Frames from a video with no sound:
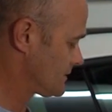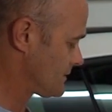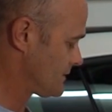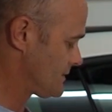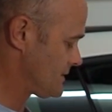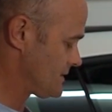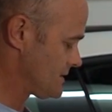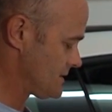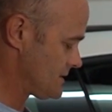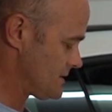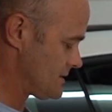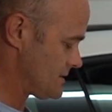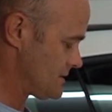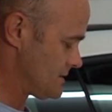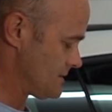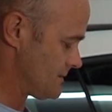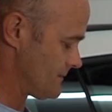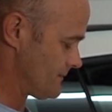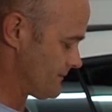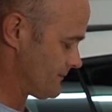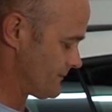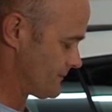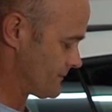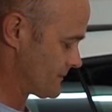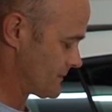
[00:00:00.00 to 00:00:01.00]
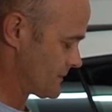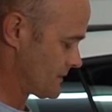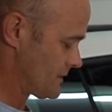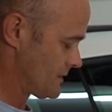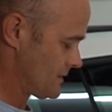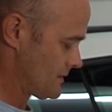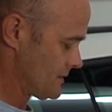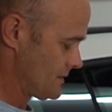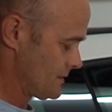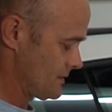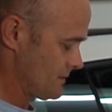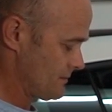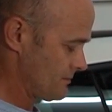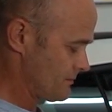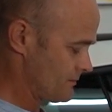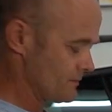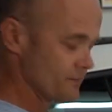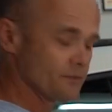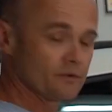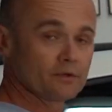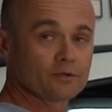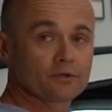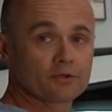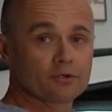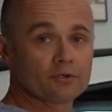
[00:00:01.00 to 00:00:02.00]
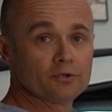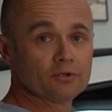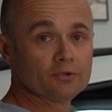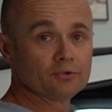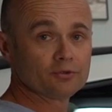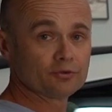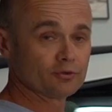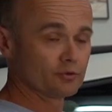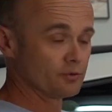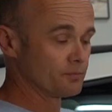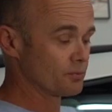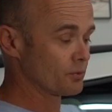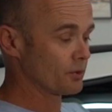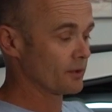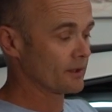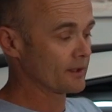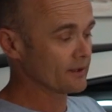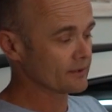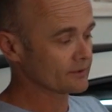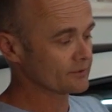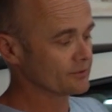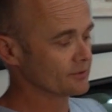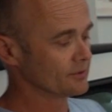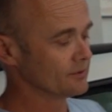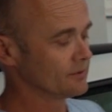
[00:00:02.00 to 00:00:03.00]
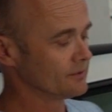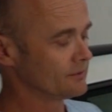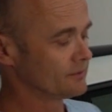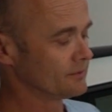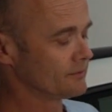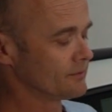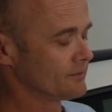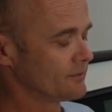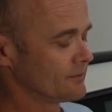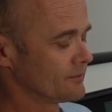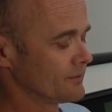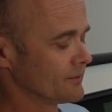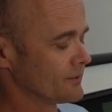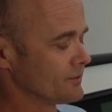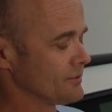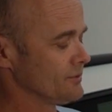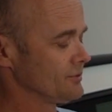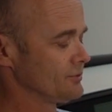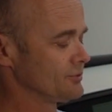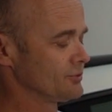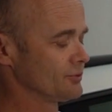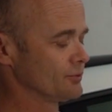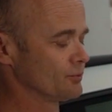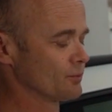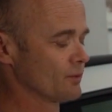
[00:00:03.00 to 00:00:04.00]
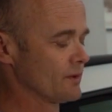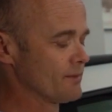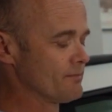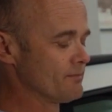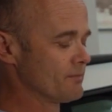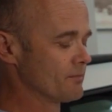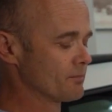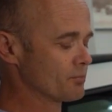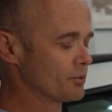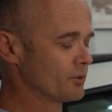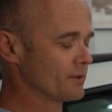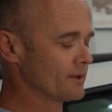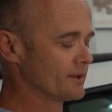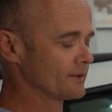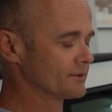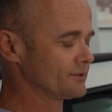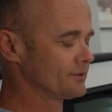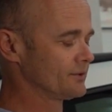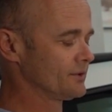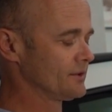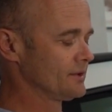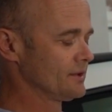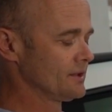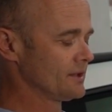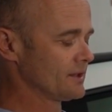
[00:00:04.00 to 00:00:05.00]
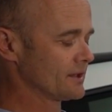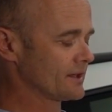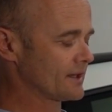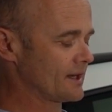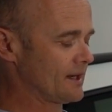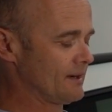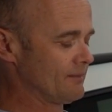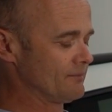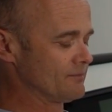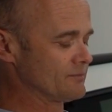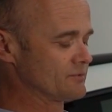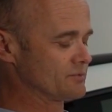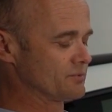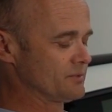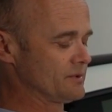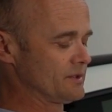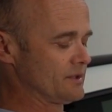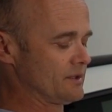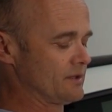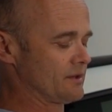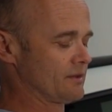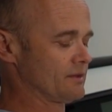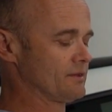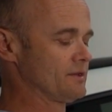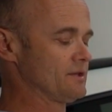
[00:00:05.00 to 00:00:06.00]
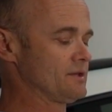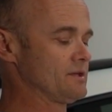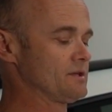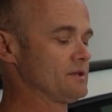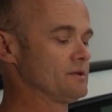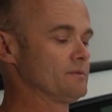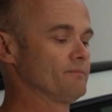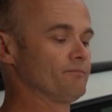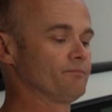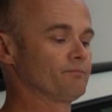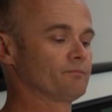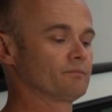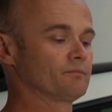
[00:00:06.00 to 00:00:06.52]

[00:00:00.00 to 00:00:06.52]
The Q2 product, Q2 Rim product, comes with the